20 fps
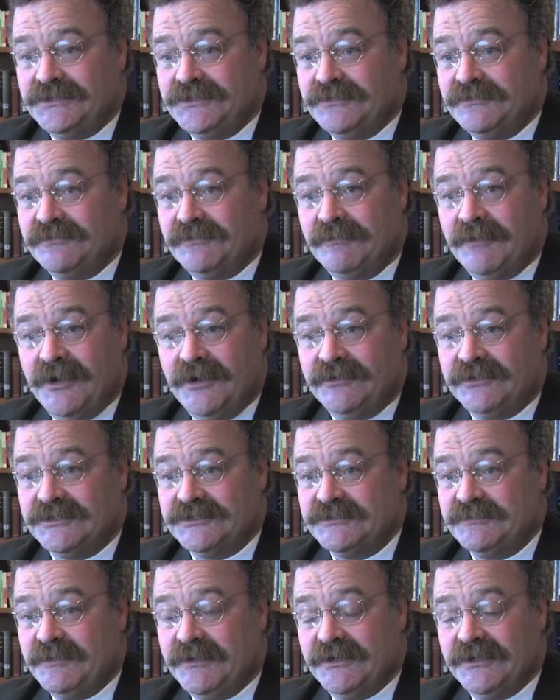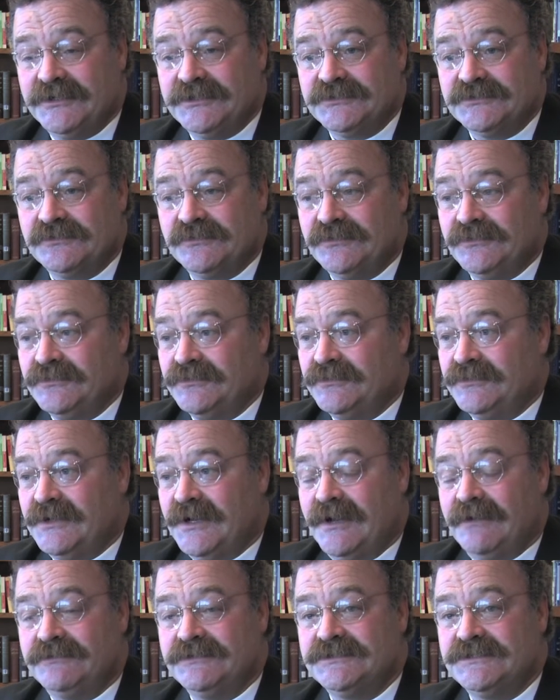to from my own experience, when
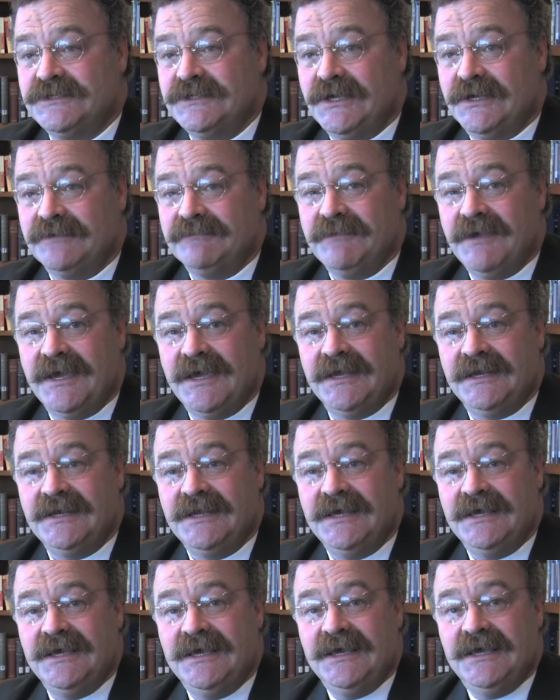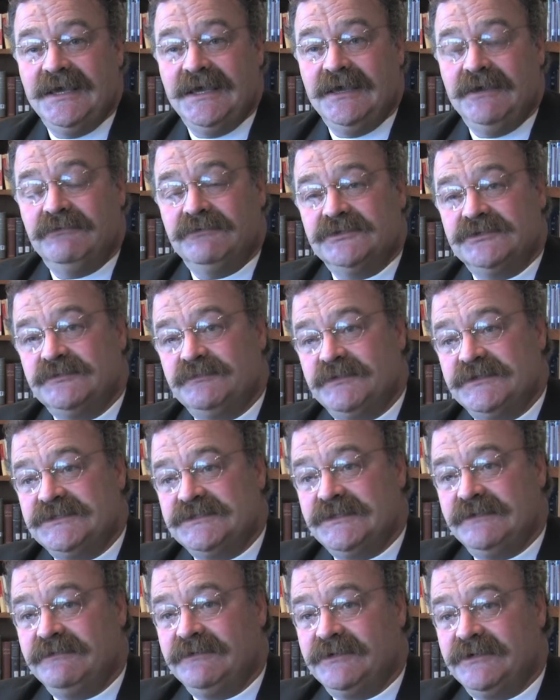I was a young man, it was
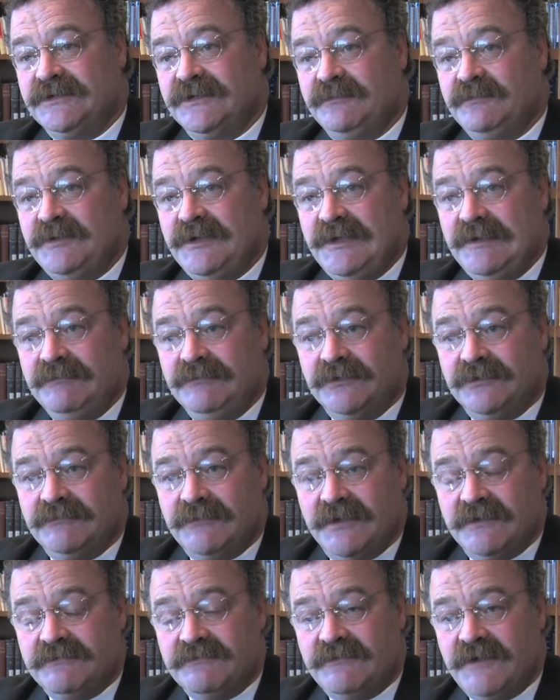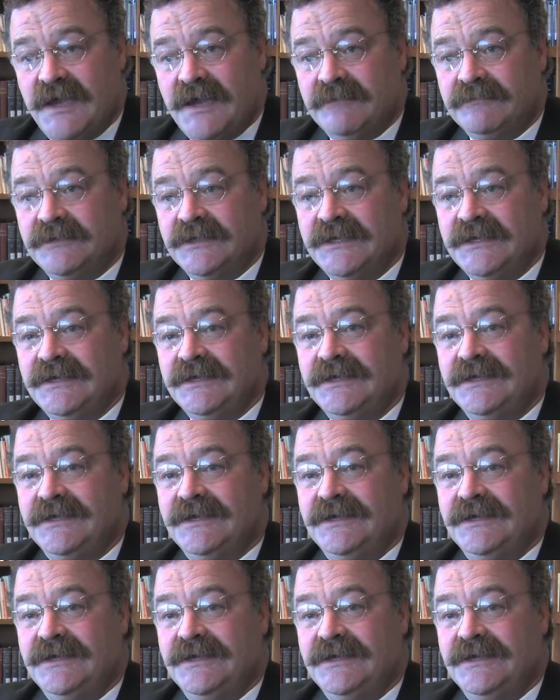specifically the people in my family,